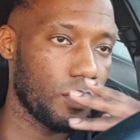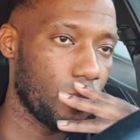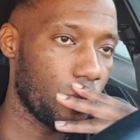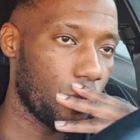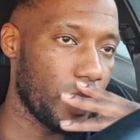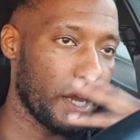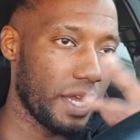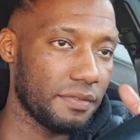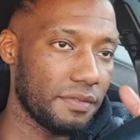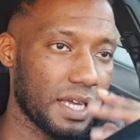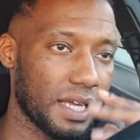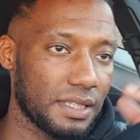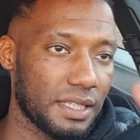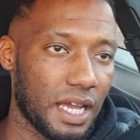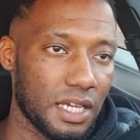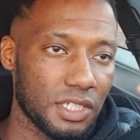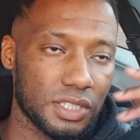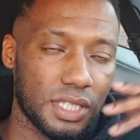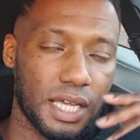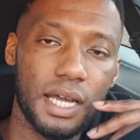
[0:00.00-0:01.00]
wave that
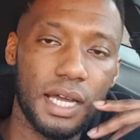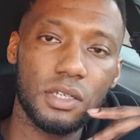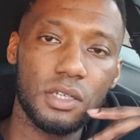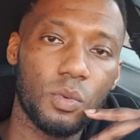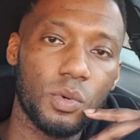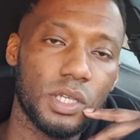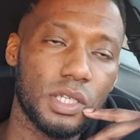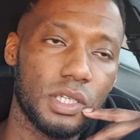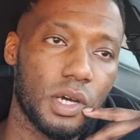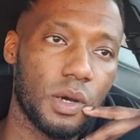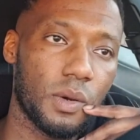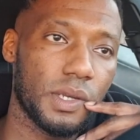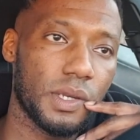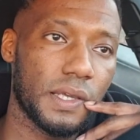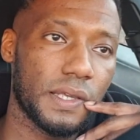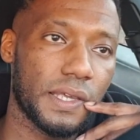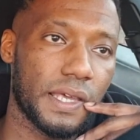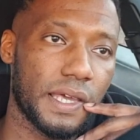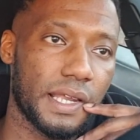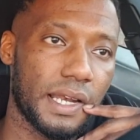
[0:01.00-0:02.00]
dash that out the window, in
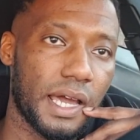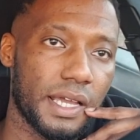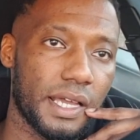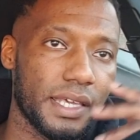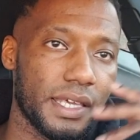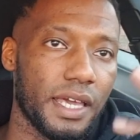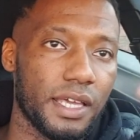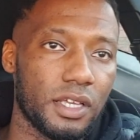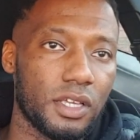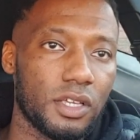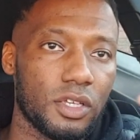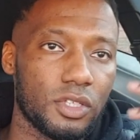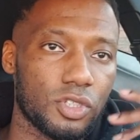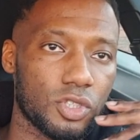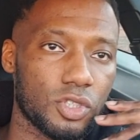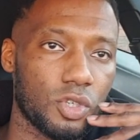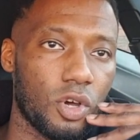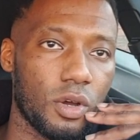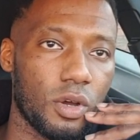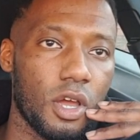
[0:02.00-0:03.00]
it, yeah, like yeah,
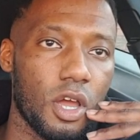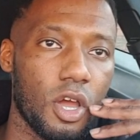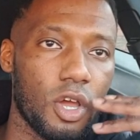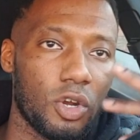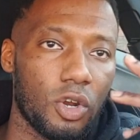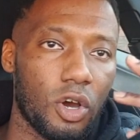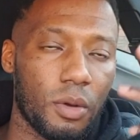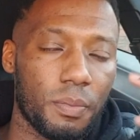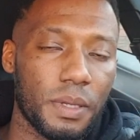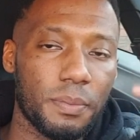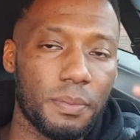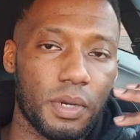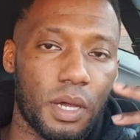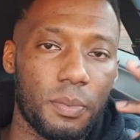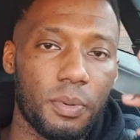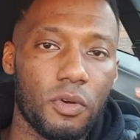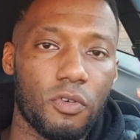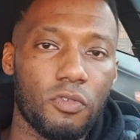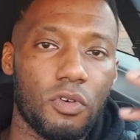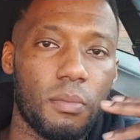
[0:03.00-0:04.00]
just lock lock people
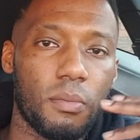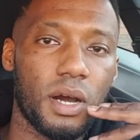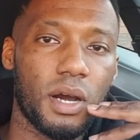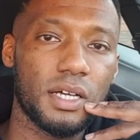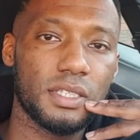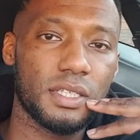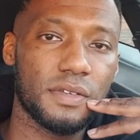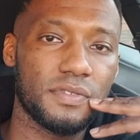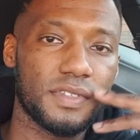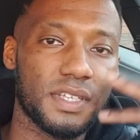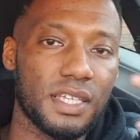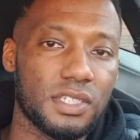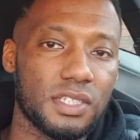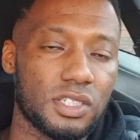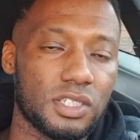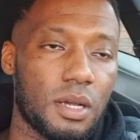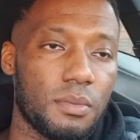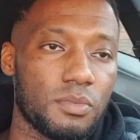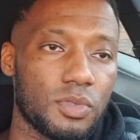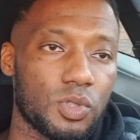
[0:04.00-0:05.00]
up on remand if there's
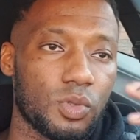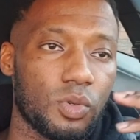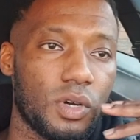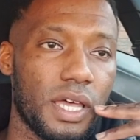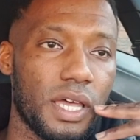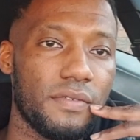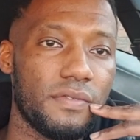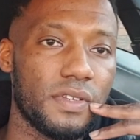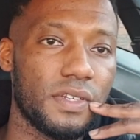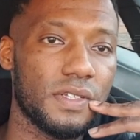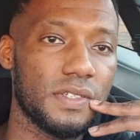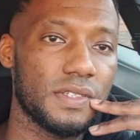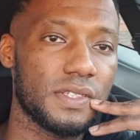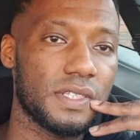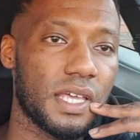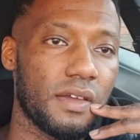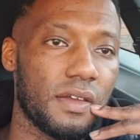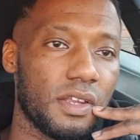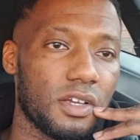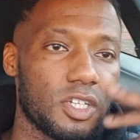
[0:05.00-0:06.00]
some sort of evidence
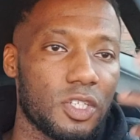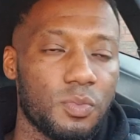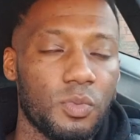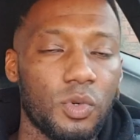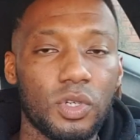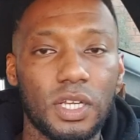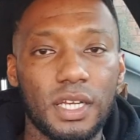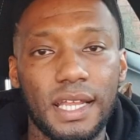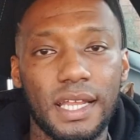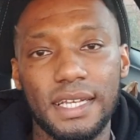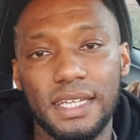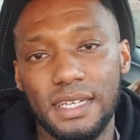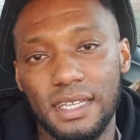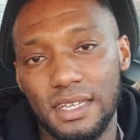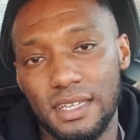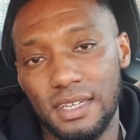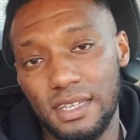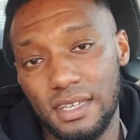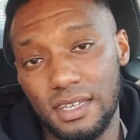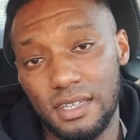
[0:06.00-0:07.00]
there in it, because more than likely they're
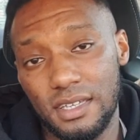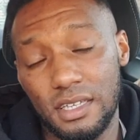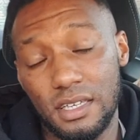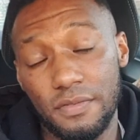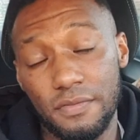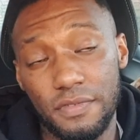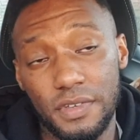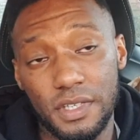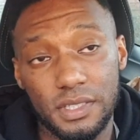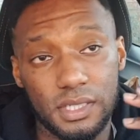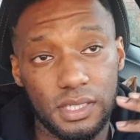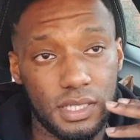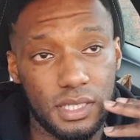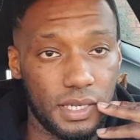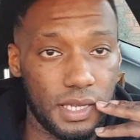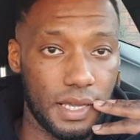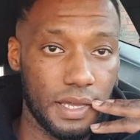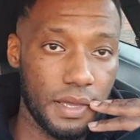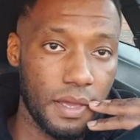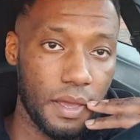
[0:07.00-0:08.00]
gonna get convicted in
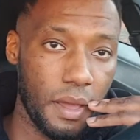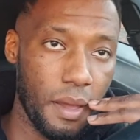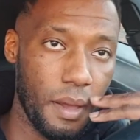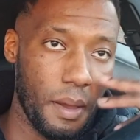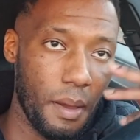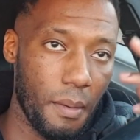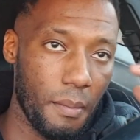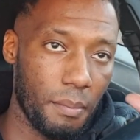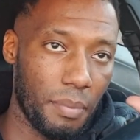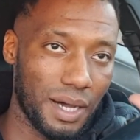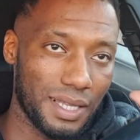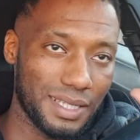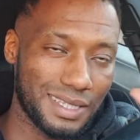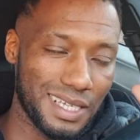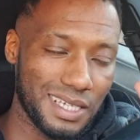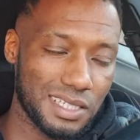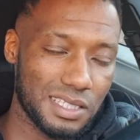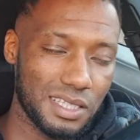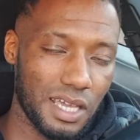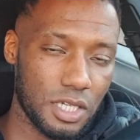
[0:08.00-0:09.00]
that. But
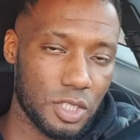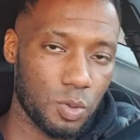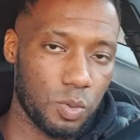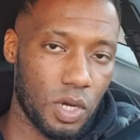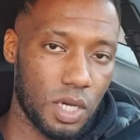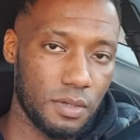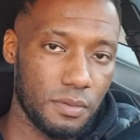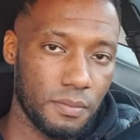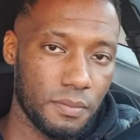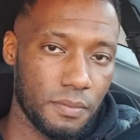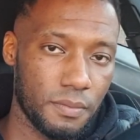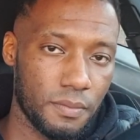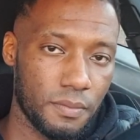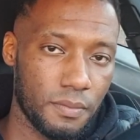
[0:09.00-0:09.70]
this next one,